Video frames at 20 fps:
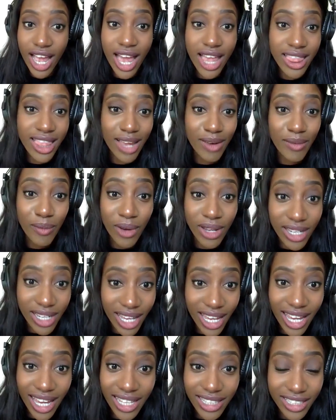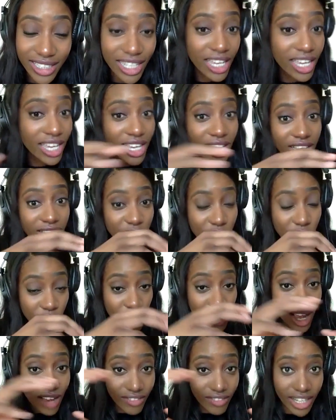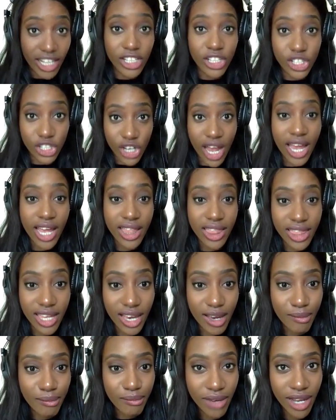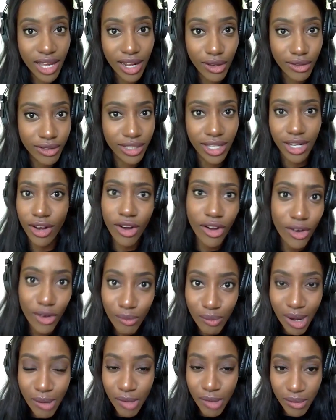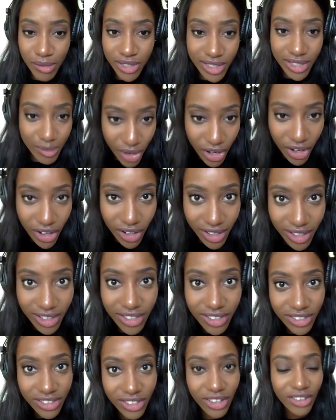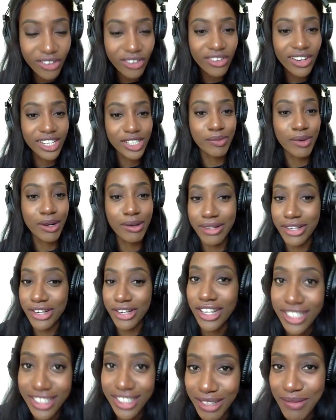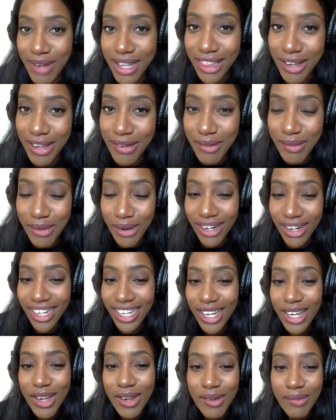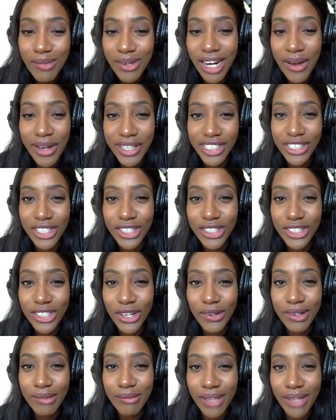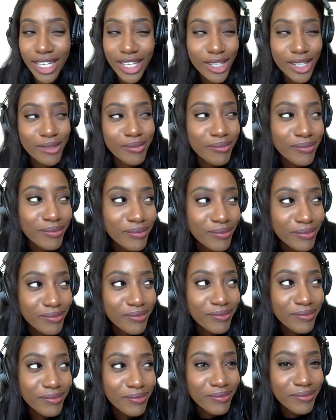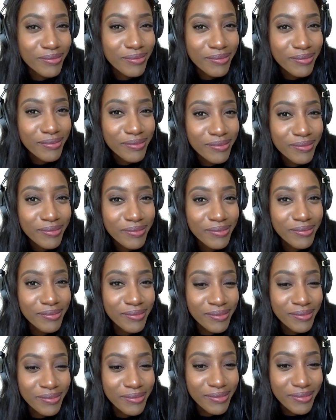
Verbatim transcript: And then one day you're gonna have like a giant thumb. And I was like, oh, my mom's smart, so I should probably not suck my thumb anymore. But now as an adult, I'm like, hmm,